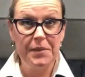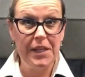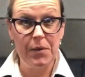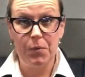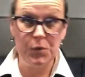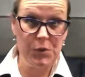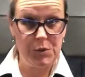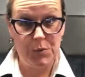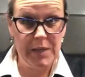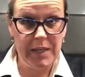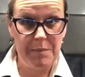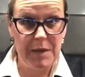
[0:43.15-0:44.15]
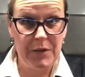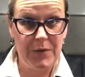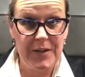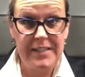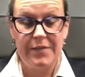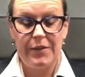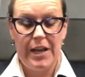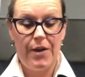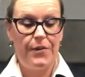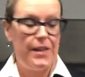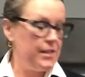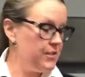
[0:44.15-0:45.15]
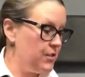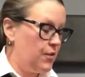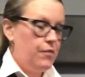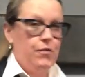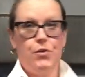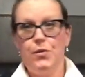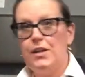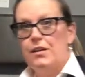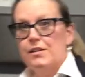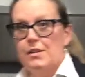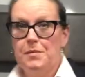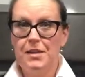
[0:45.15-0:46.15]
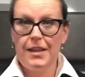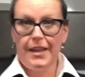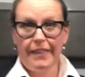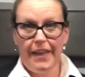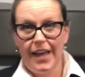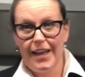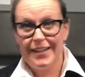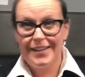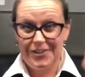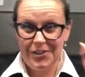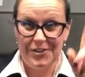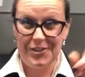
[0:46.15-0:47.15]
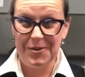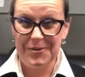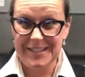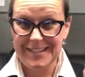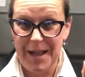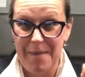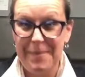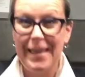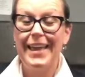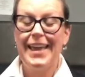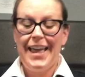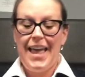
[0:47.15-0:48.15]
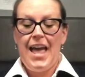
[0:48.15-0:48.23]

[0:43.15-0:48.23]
It will squeak and make noise every now and then, so if you hear something like that, just know it's not me.